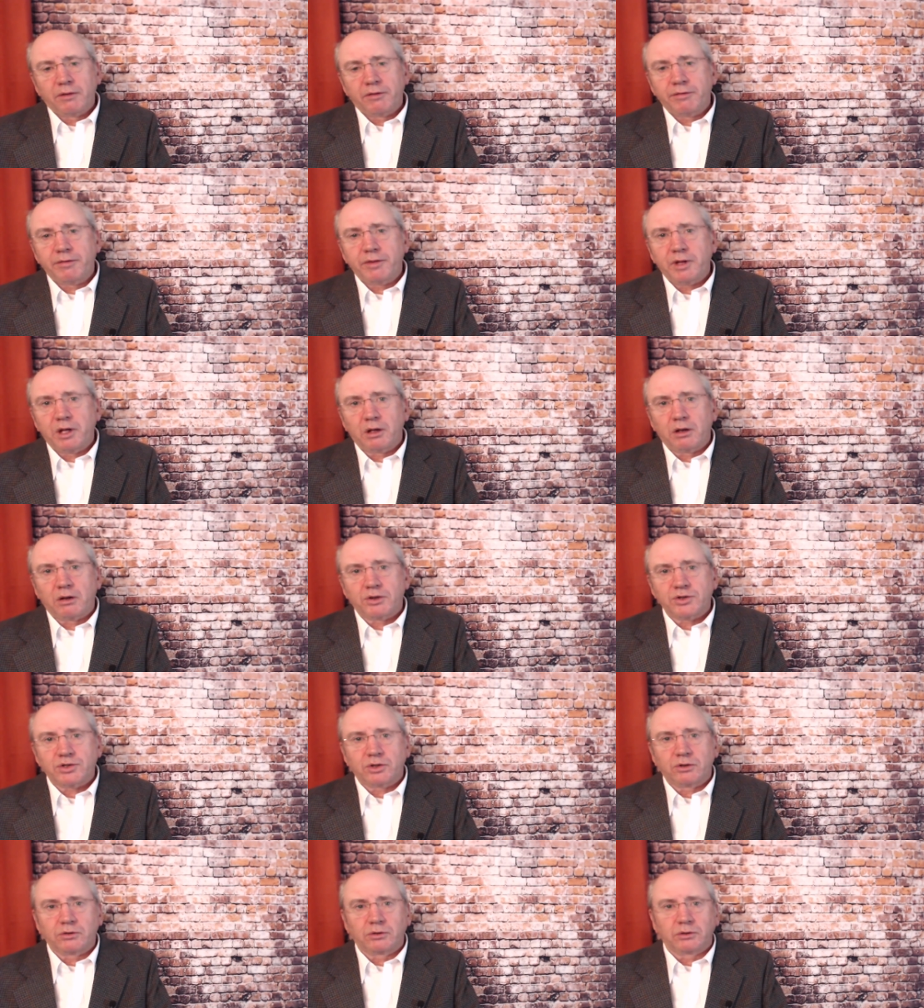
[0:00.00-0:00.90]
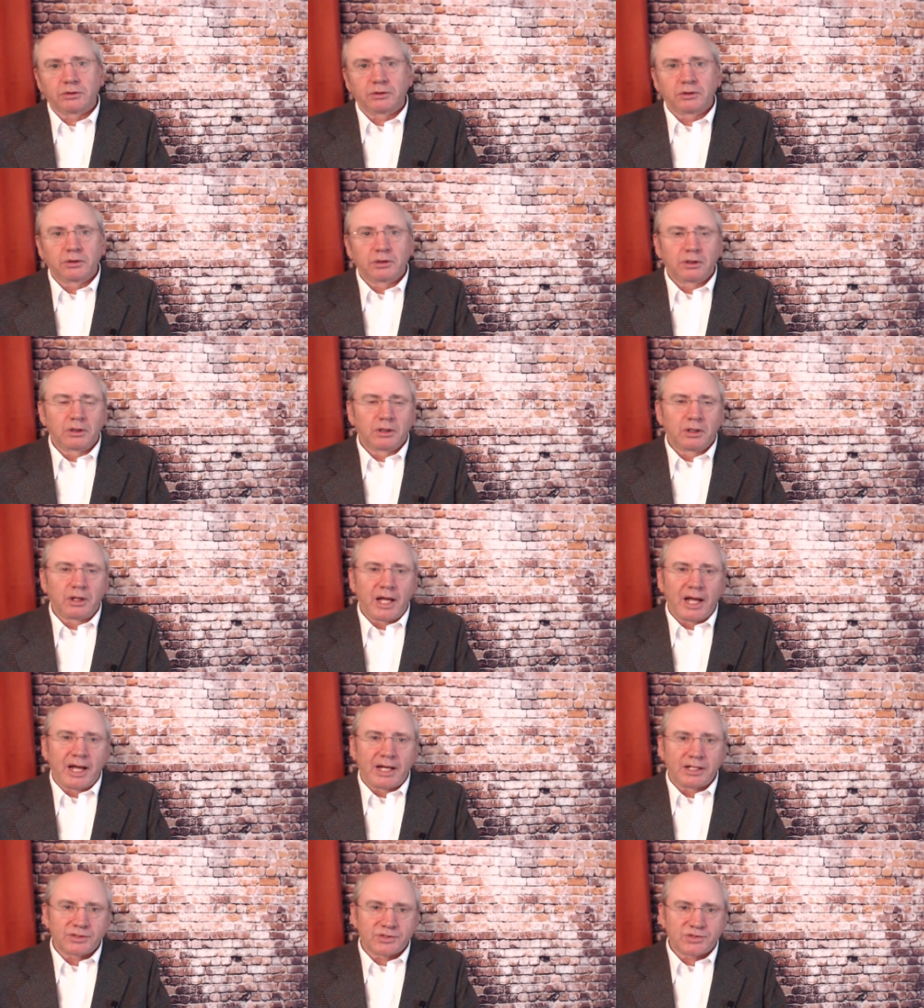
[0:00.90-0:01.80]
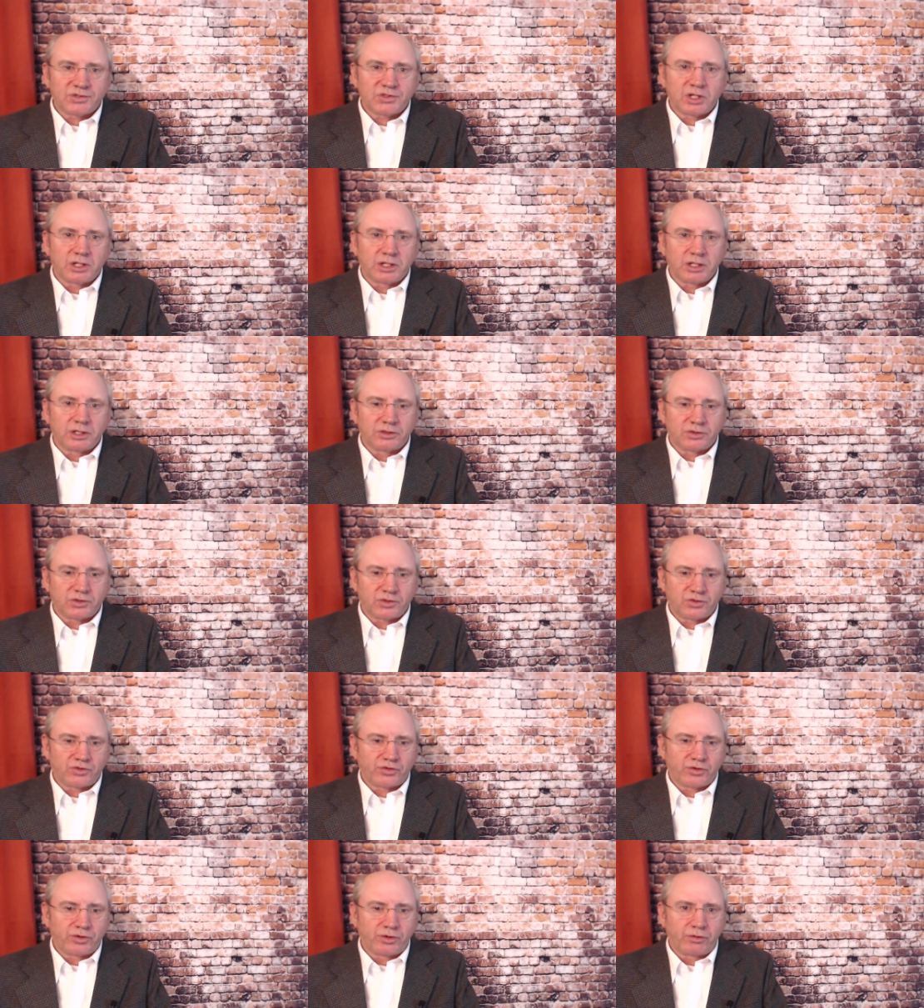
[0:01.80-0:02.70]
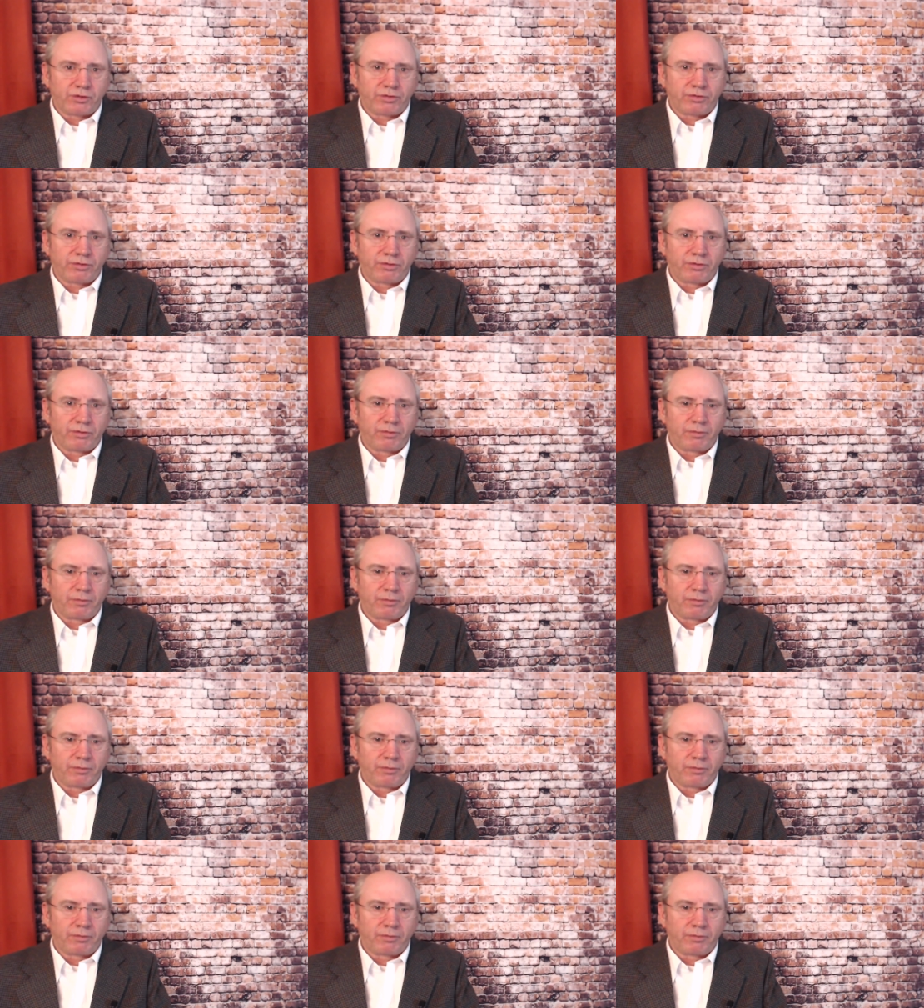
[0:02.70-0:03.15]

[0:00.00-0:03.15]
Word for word: theological, and science truth.